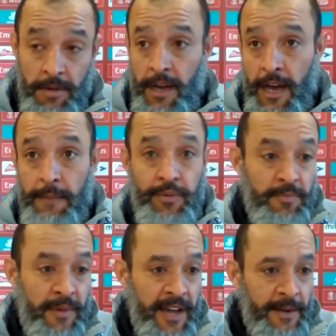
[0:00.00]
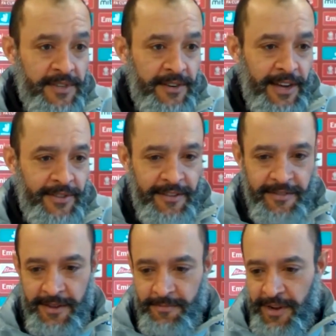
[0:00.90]
I put my arms around
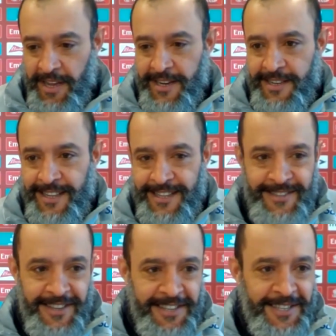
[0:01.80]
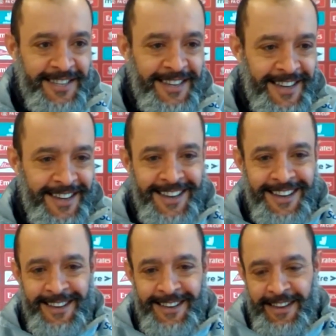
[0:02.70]
every player that needs,
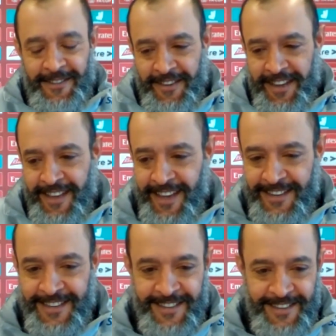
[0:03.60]
if I can.